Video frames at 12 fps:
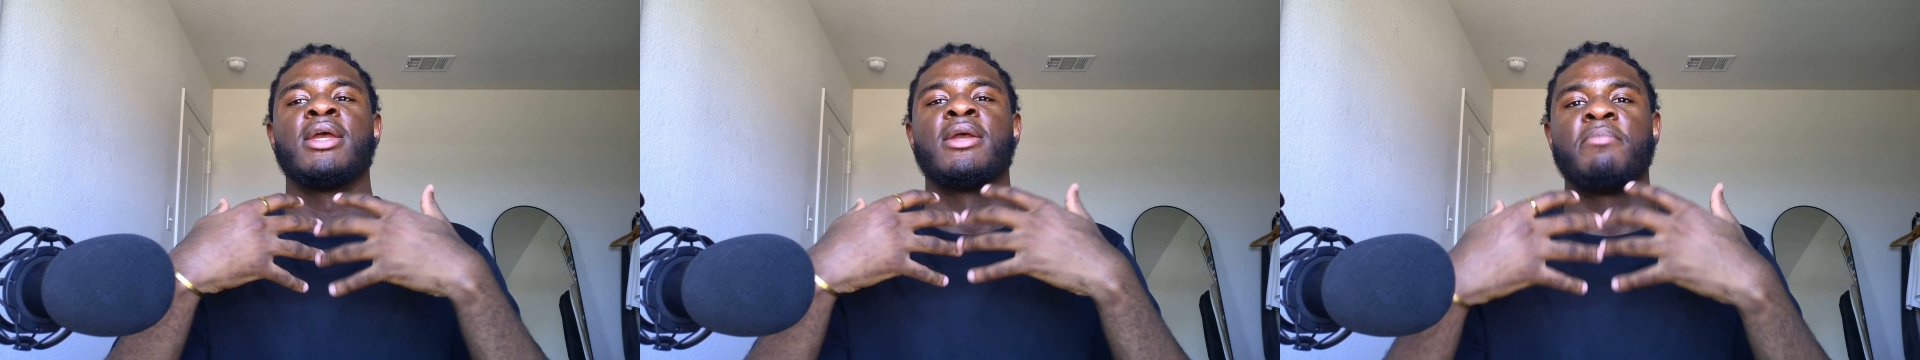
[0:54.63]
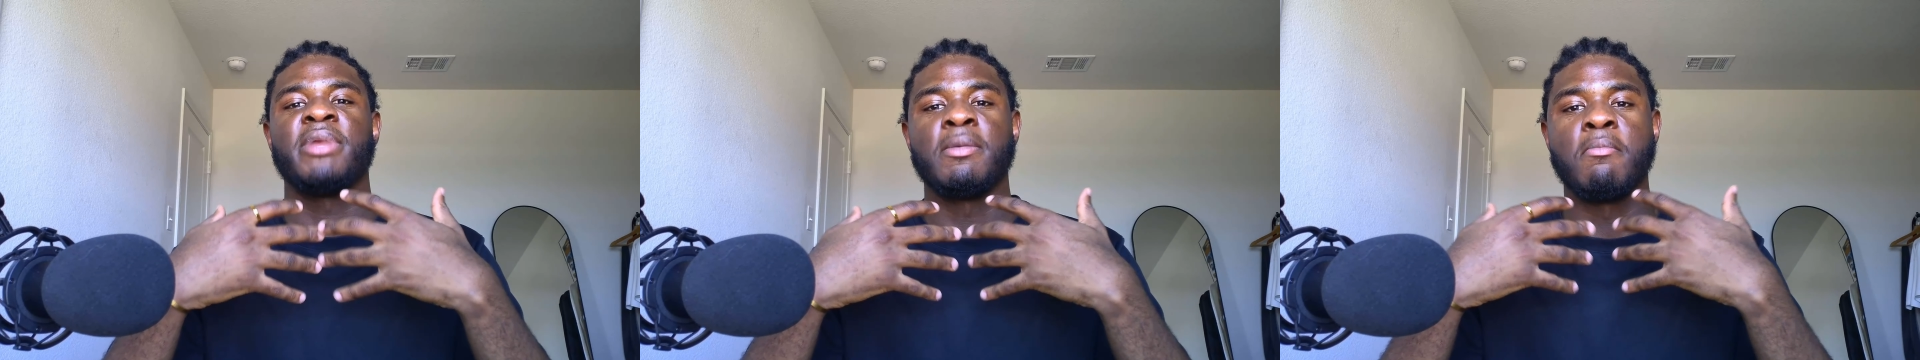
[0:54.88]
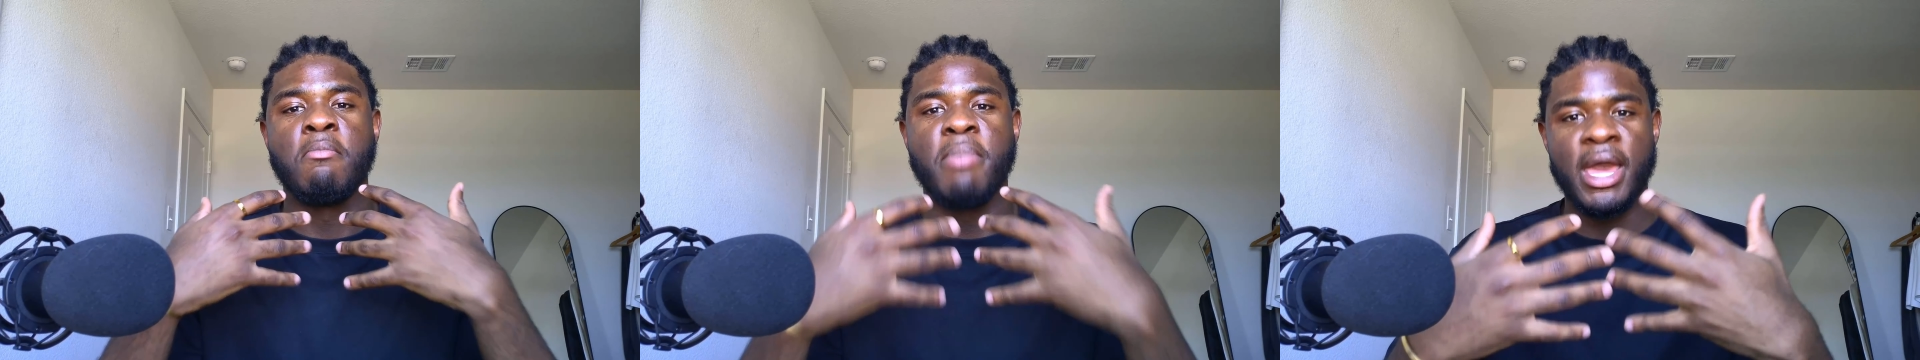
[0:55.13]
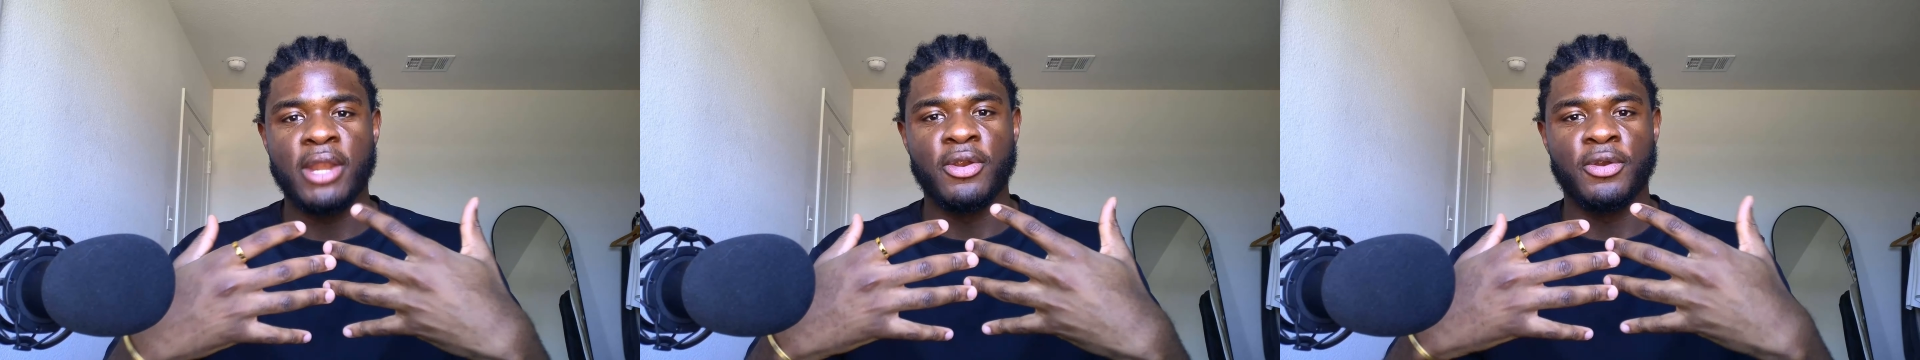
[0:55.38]
be
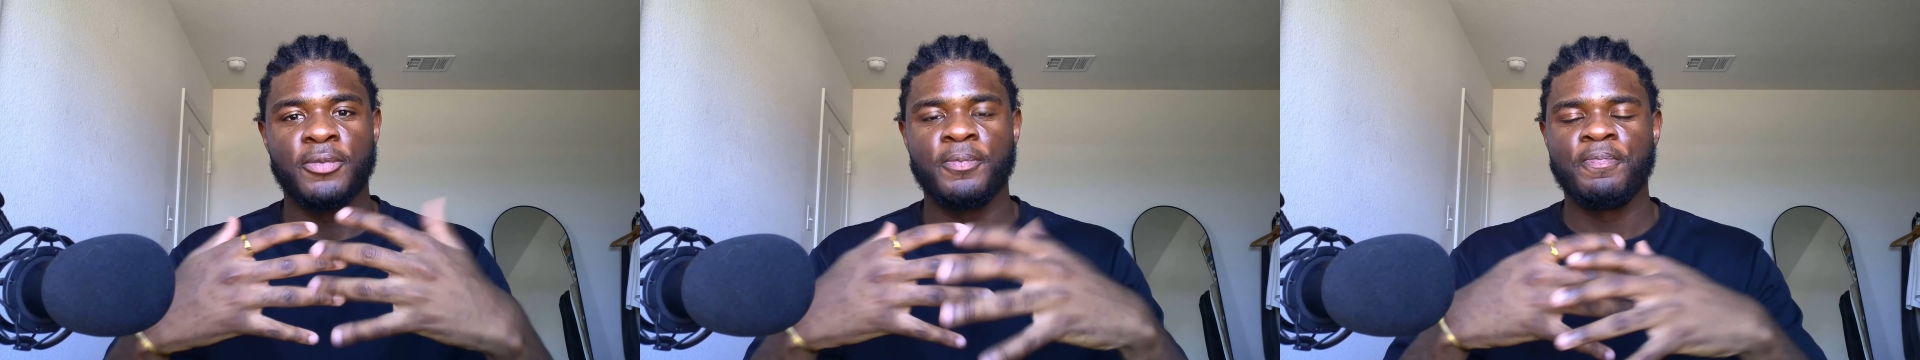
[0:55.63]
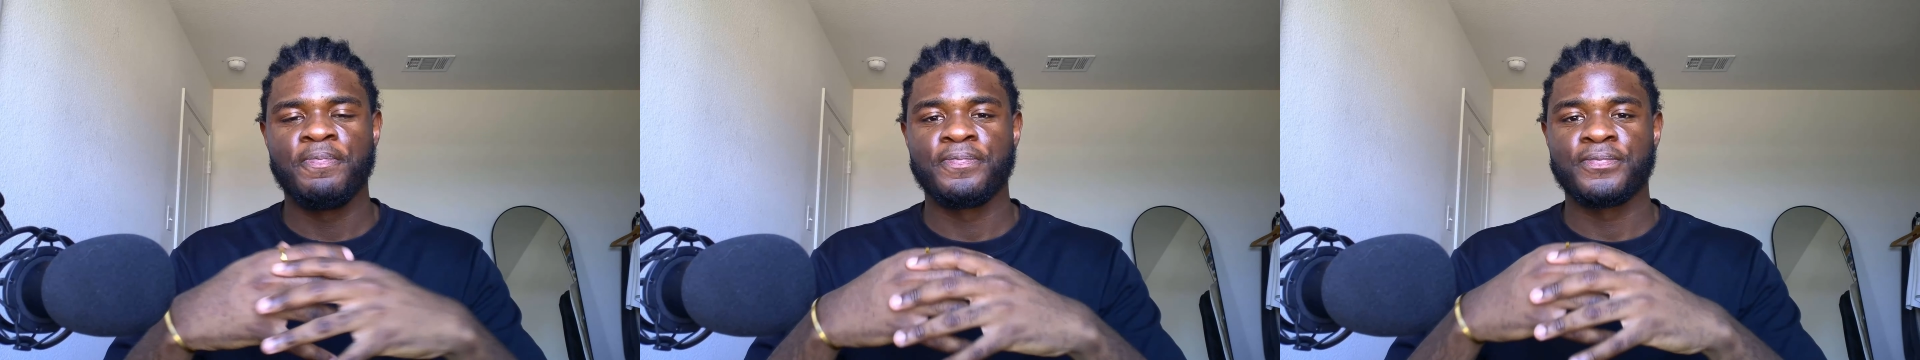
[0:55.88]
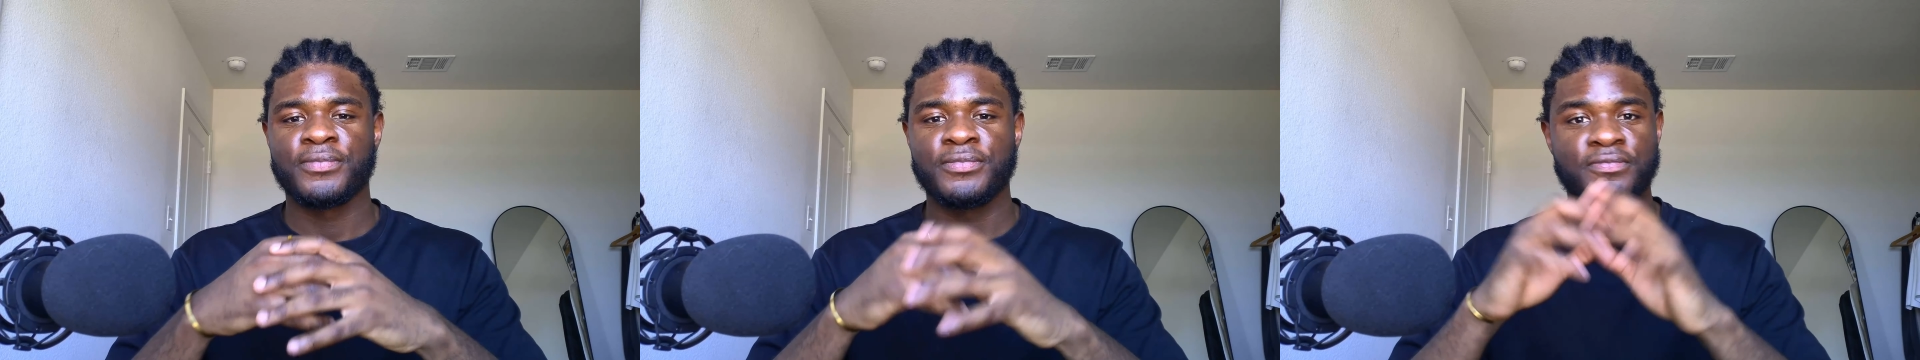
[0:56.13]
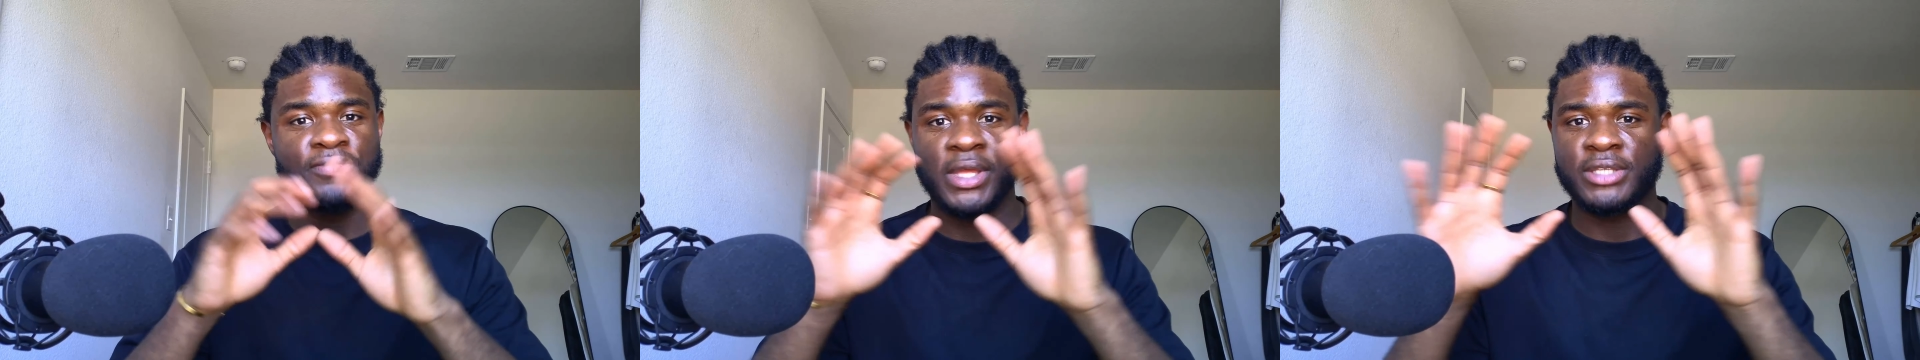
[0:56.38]
better.
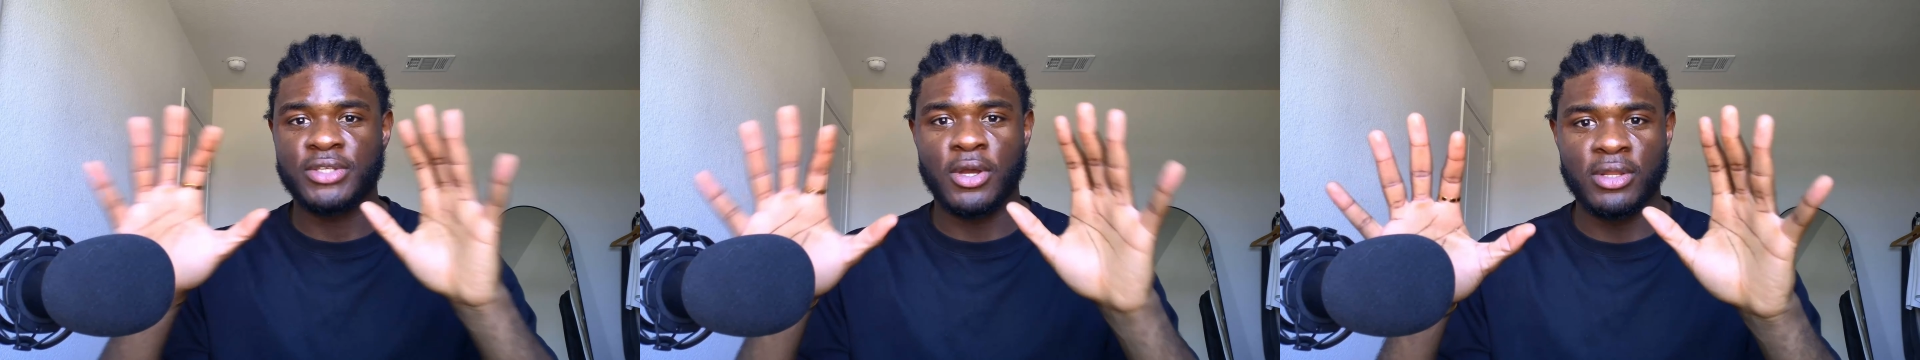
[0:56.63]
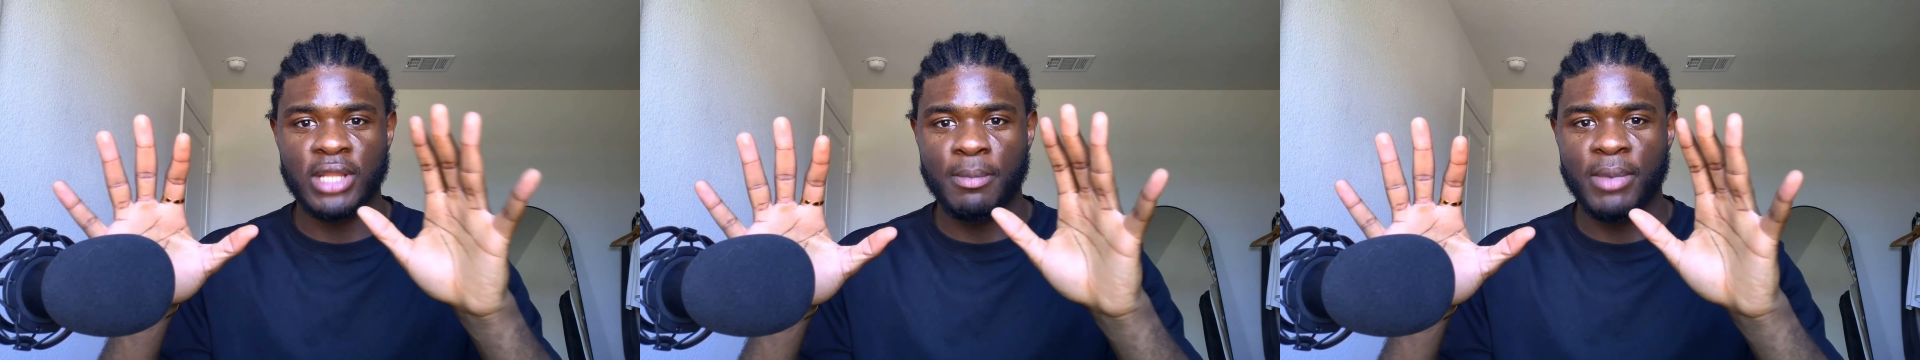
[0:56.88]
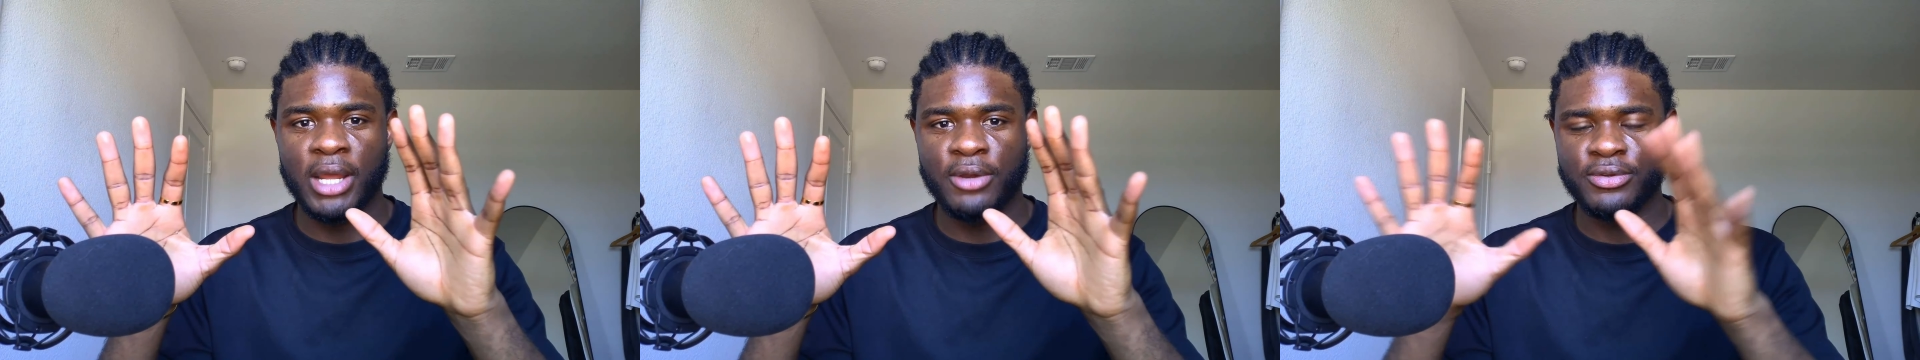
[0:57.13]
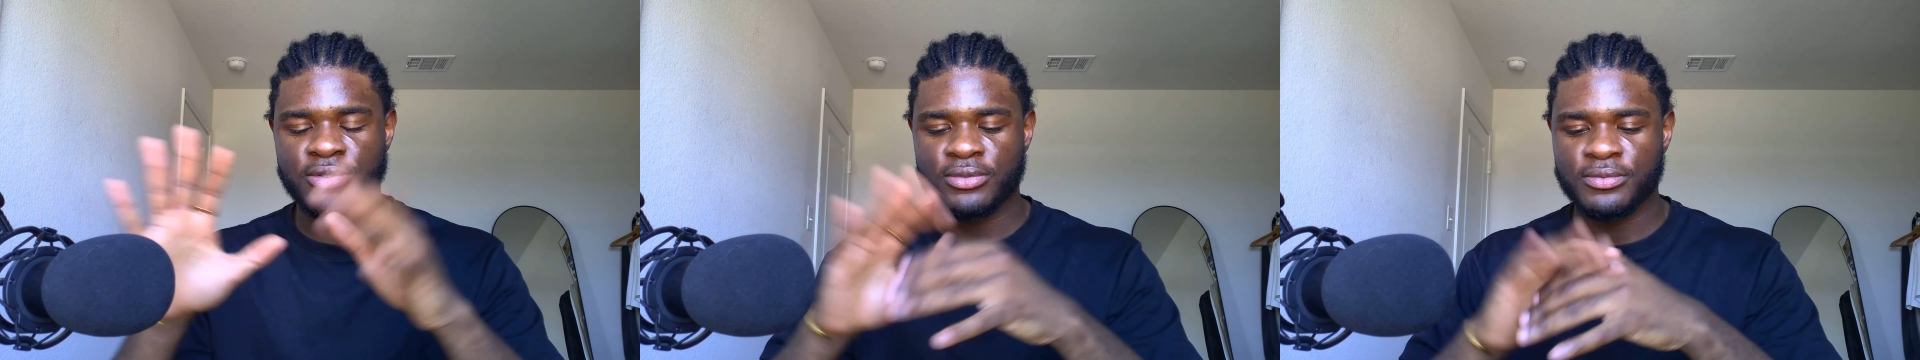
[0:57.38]
That's all that matters.